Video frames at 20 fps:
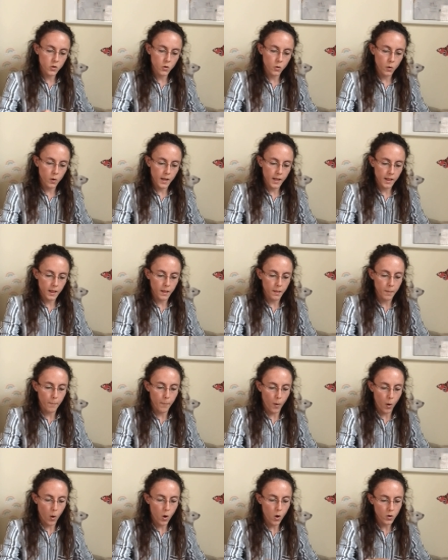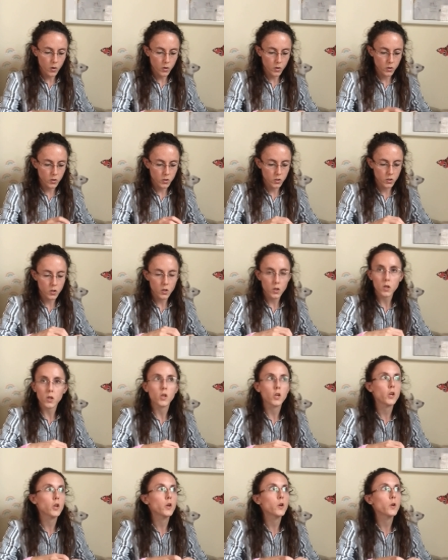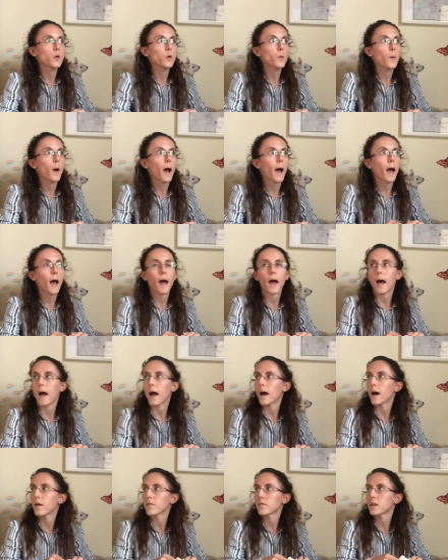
your little box, you have,